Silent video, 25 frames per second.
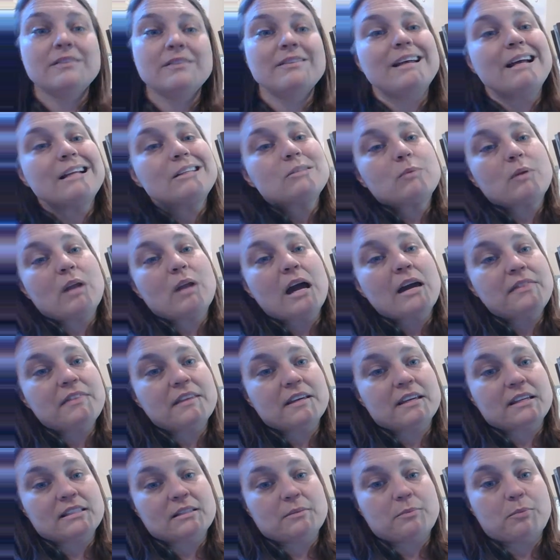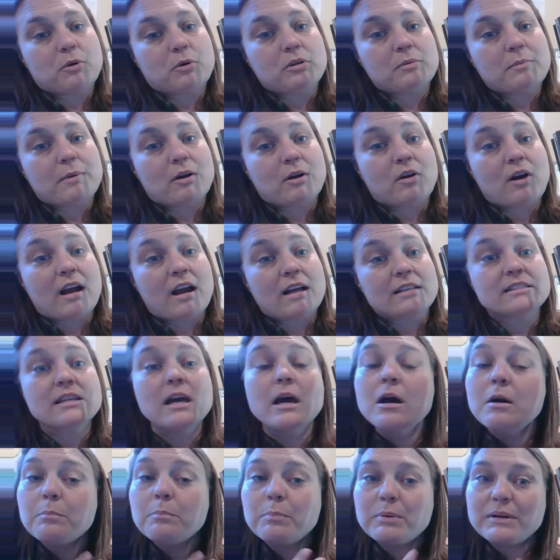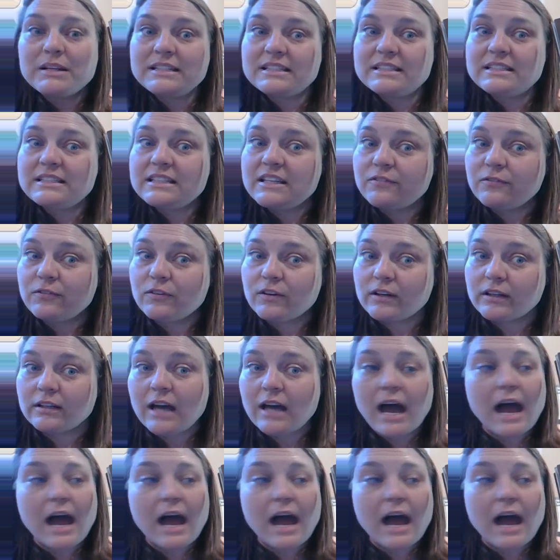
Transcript: That's what I think is important about grass. But it's different.